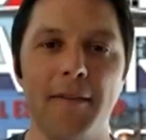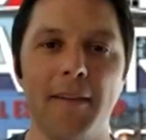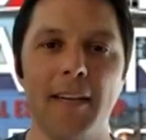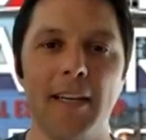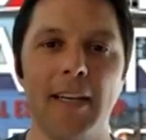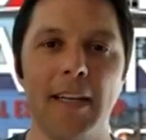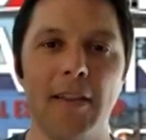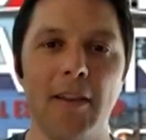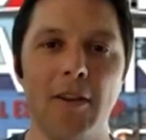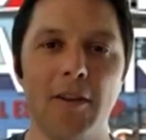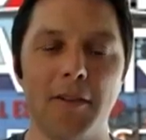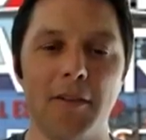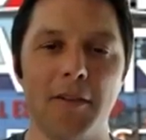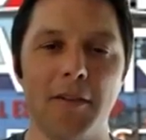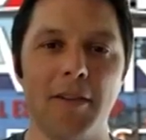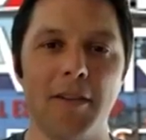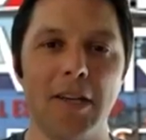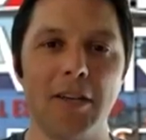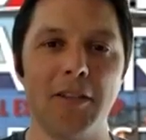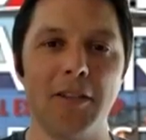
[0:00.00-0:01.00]
and
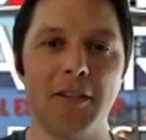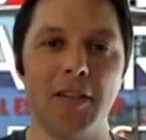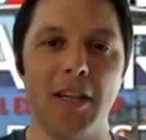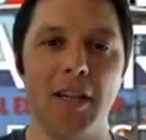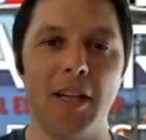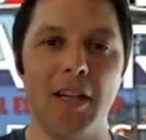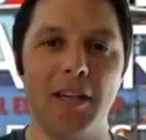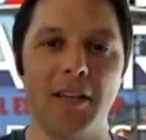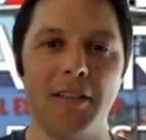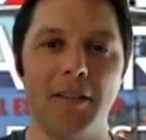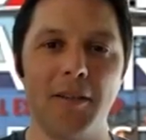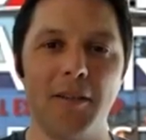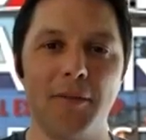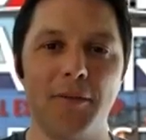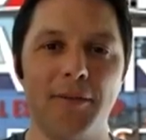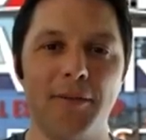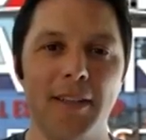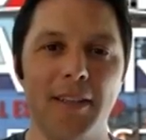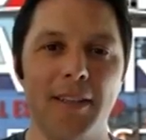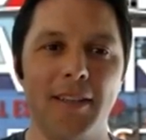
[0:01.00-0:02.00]
there's a lot
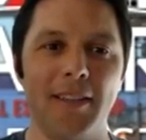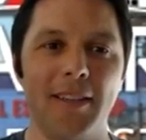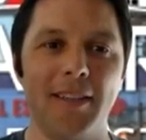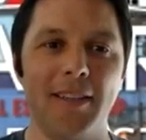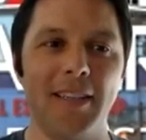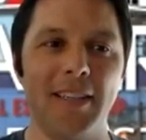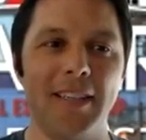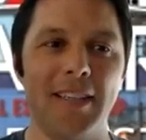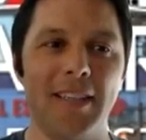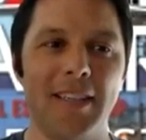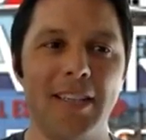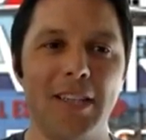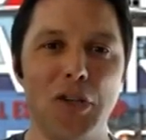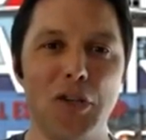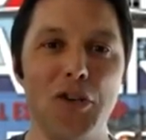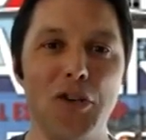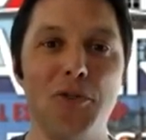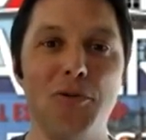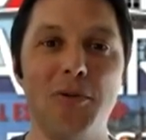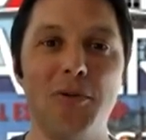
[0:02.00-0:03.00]
of
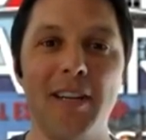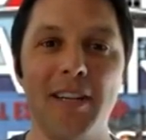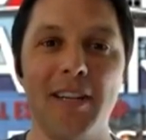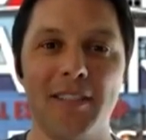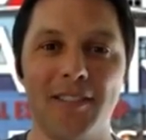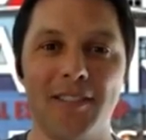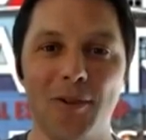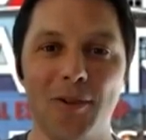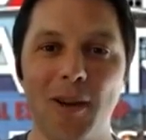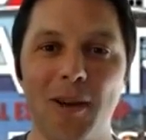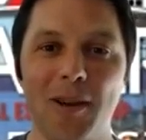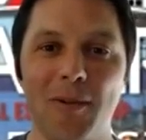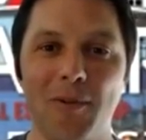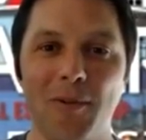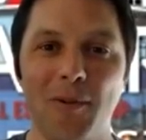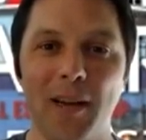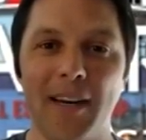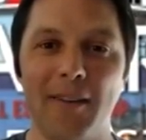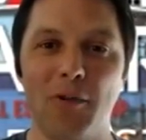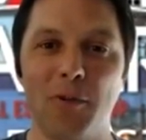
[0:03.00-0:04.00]
newness to
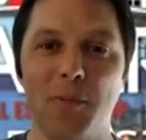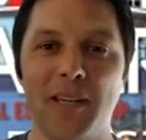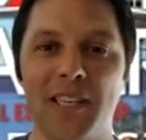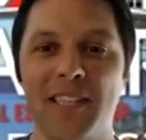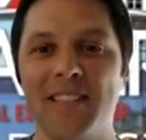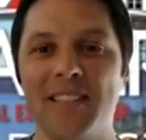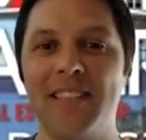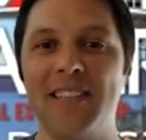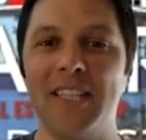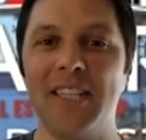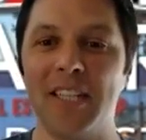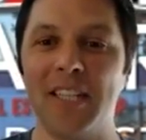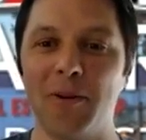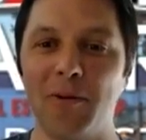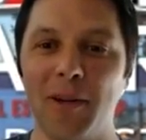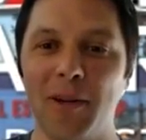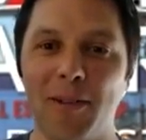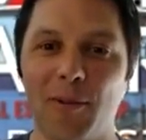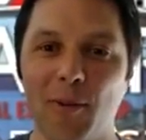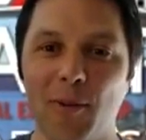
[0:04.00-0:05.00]
what everybody's dealing
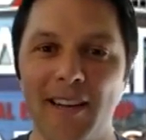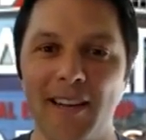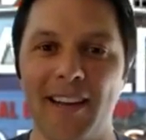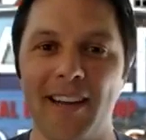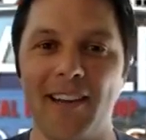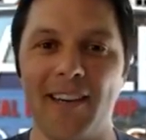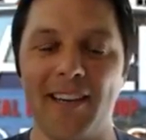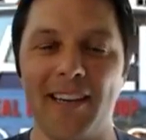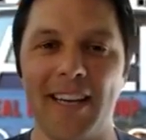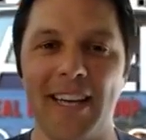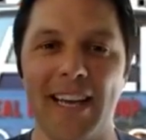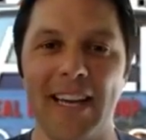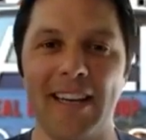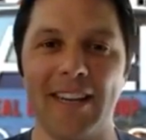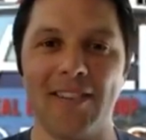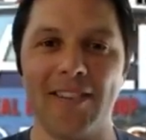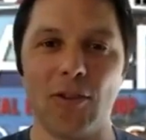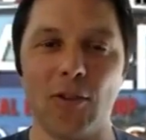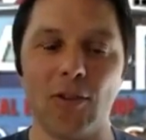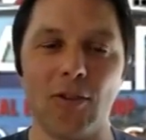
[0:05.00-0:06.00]
with right now.
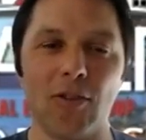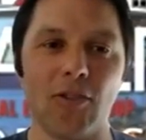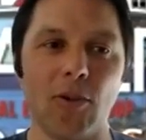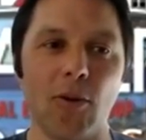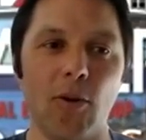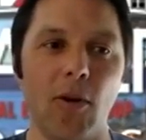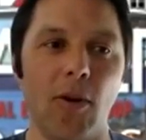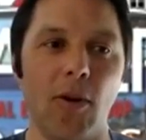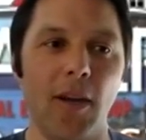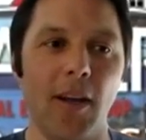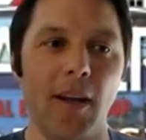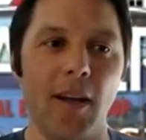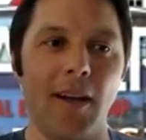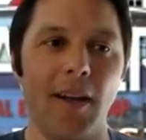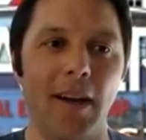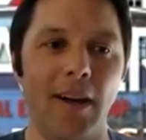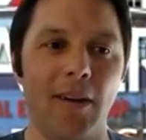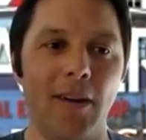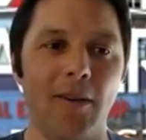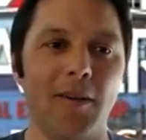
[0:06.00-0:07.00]
And so
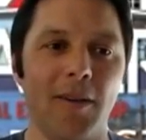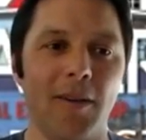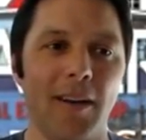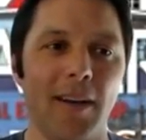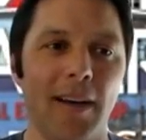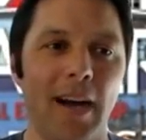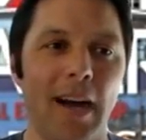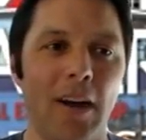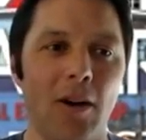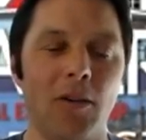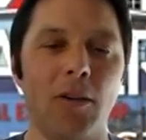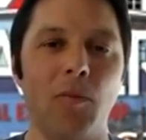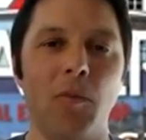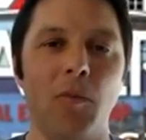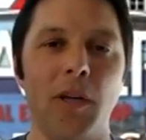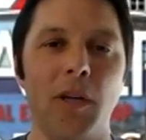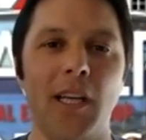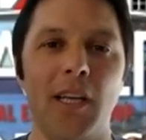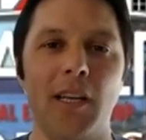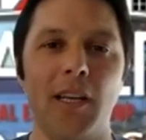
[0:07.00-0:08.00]
how can
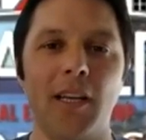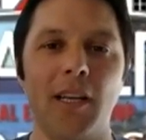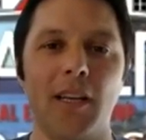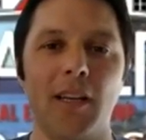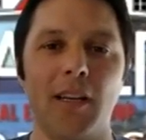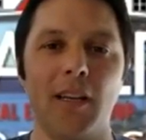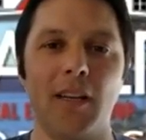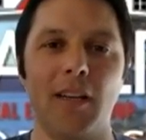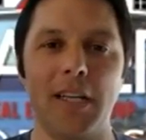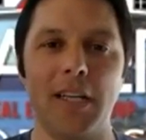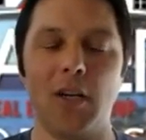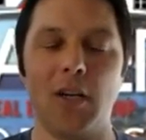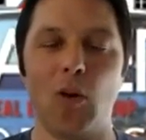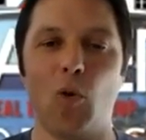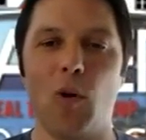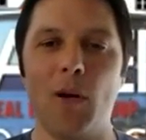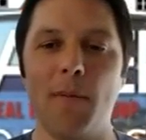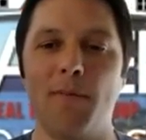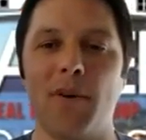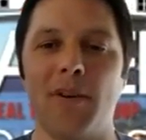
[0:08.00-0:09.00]
we
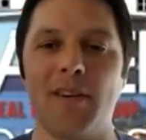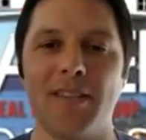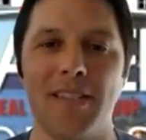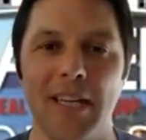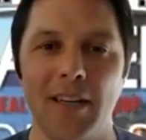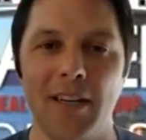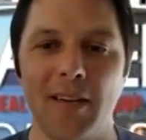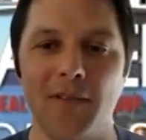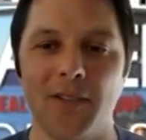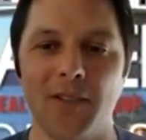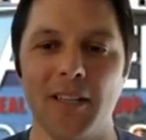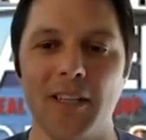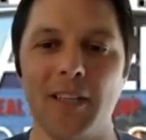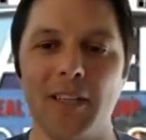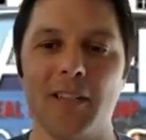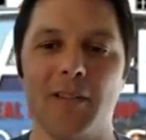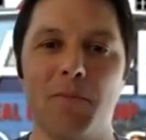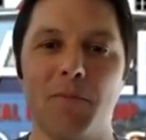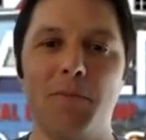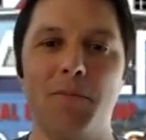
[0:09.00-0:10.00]
equip ourselves
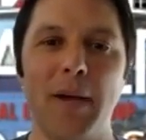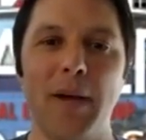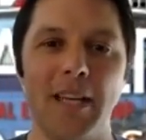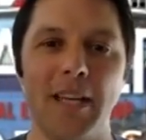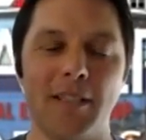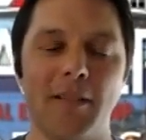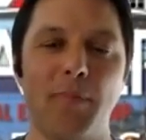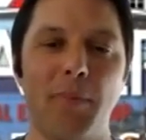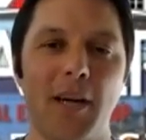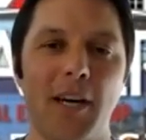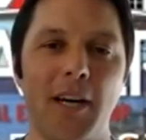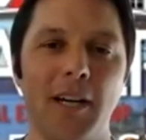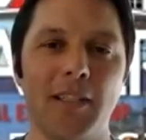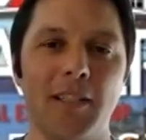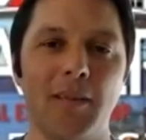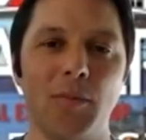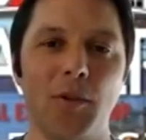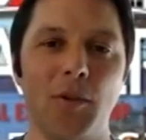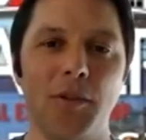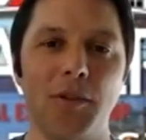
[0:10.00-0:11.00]
as best
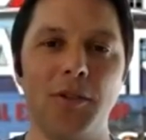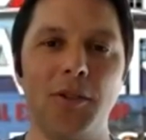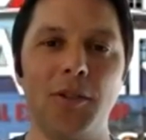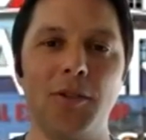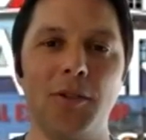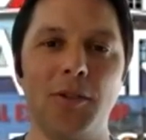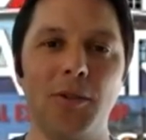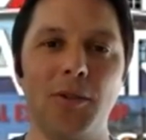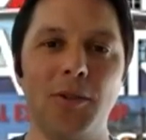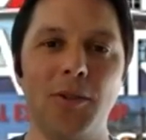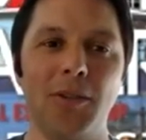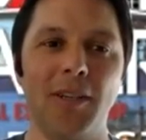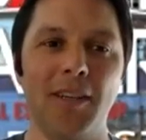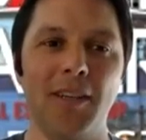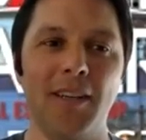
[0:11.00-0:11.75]
possible to